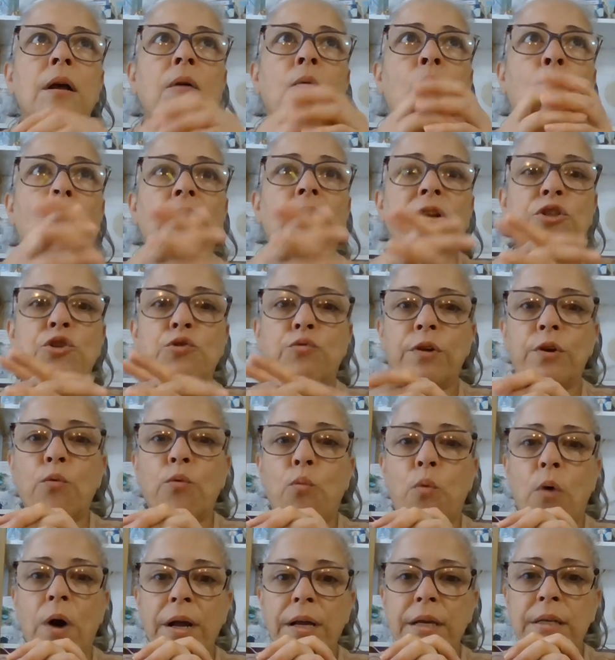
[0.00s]
wondering
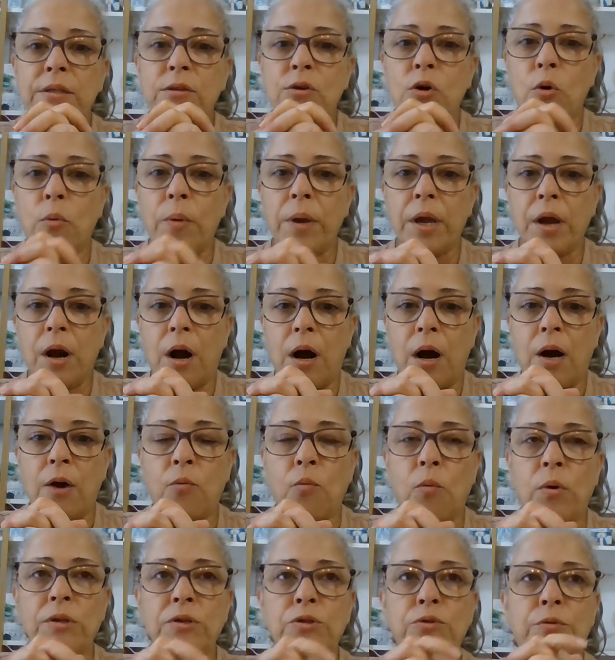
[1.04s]
what is going on,
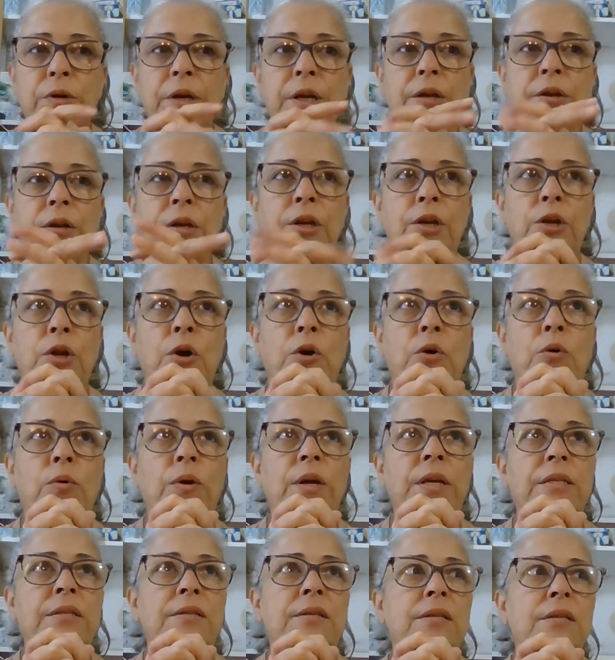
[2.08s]
wondering,
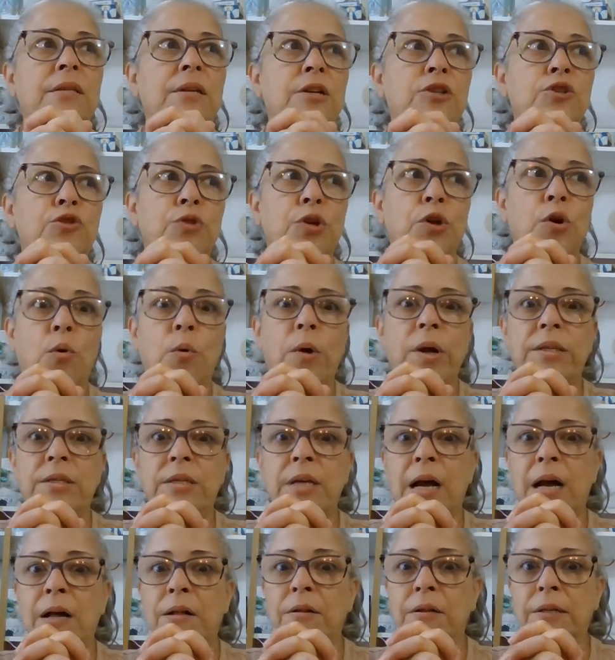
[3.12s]
is this country going to
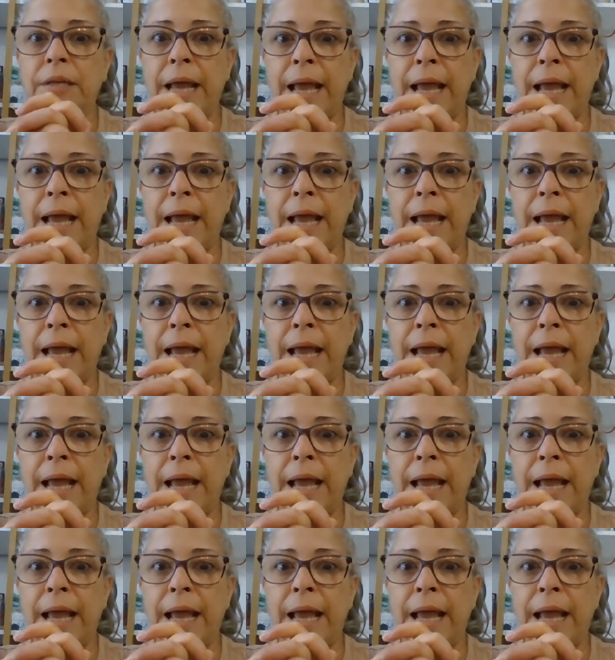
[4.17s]
hell in a